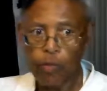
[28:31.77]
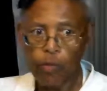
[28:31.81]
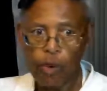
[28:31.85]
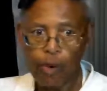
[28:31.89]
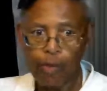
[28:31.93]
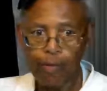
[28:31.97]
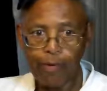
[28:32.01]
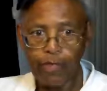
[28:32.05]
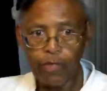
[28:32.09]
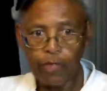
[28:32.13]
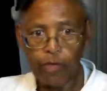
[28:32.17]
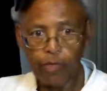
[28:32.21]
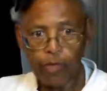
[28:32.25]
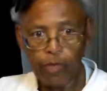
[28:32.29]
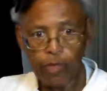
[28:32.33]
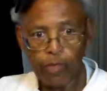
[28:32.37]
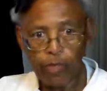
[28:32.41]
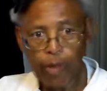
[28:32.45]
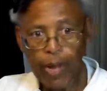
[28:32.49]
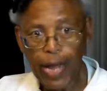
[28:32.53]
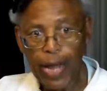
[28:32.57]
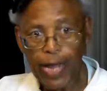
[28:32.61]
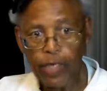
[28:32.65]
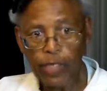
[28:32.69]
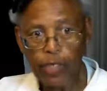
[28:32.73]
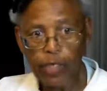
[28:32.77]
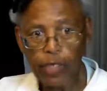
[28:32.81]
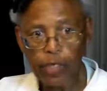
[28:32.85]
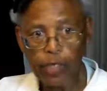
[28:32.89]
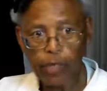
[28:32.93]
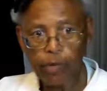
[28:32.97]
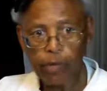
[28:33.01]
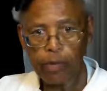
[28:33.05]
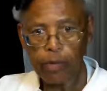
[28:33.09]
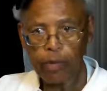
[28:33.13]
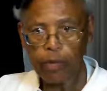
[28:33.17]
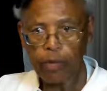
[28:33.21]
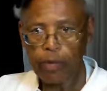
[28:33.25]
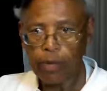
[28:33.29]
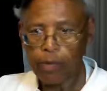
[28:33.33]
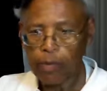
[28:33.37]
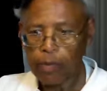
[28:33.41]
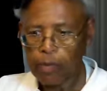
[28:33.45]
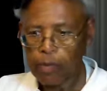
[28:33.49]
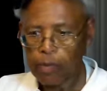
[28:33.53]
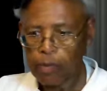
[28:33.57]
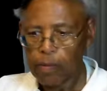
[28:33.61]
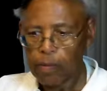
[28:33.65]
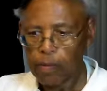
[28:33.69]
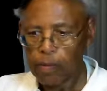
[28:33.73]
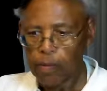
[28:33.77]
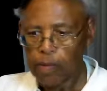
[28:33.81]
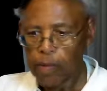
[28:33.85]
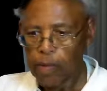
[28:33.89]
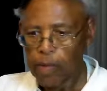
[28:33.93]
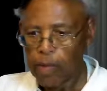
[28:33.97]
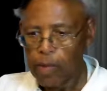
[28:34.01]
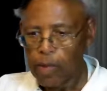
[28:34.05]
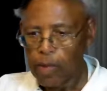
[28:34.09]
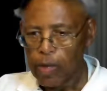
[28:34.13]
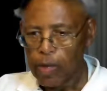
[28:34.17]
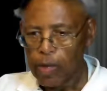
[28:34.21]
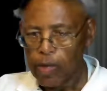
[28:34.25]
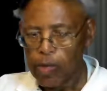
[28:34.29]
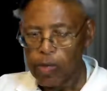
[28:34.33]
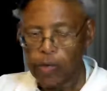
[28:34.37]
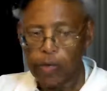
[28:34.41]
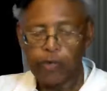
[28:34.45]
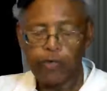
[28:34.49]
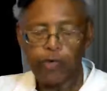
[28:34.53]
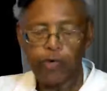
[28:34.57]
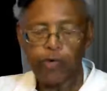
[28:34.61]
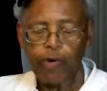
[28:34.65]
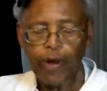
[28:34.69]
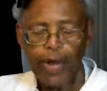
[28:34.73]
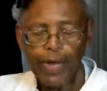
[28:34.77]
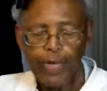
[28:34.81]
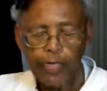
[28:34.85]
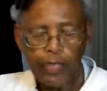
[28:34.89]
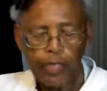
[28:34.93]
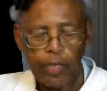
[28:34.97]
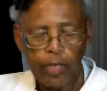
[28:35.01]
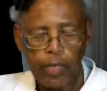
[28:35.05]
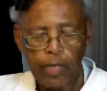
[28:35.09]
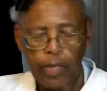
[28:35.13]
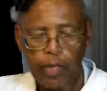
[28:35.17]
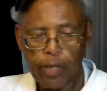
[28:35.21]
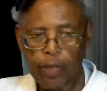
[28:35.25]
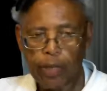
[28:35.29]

what was the response? That is crazy